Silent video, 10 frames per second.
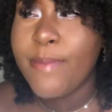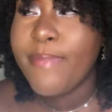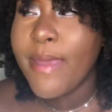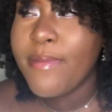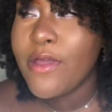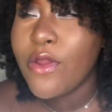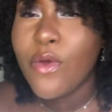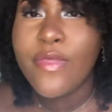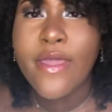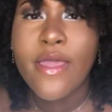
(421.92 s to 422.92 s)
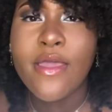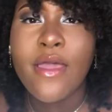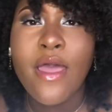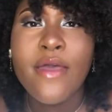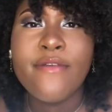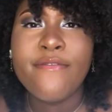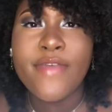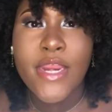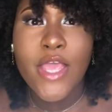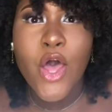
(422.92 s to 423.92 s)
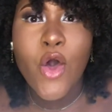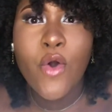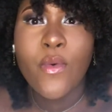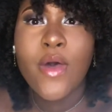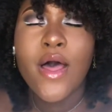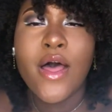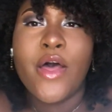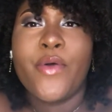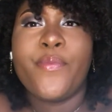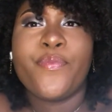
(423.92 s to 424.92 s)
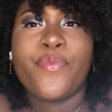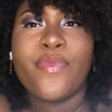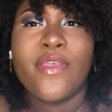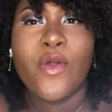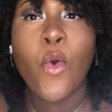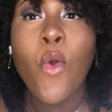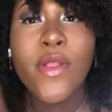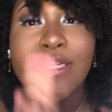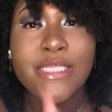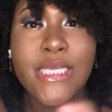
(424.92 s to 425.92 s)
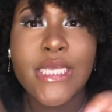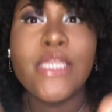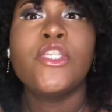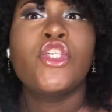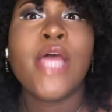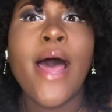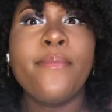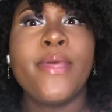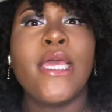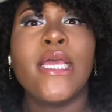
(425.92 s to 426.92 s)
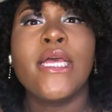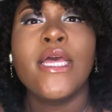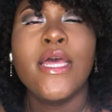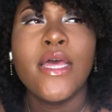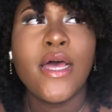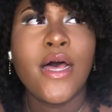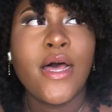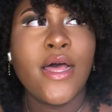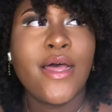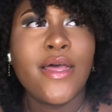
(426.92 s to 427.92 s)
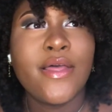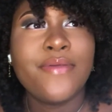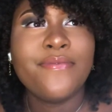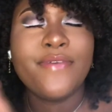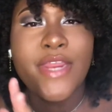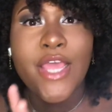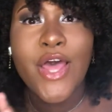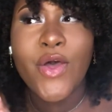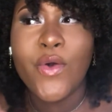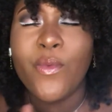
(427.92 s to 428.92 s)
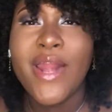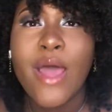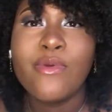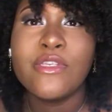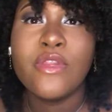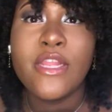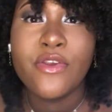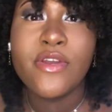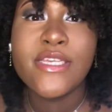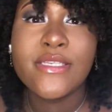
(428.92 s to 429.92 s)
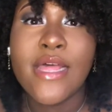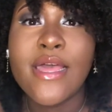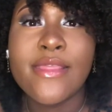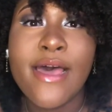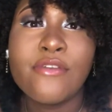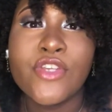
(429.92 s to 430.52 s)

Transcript: baby clothing video, quarantine shopping video when I was literally stuck in the house,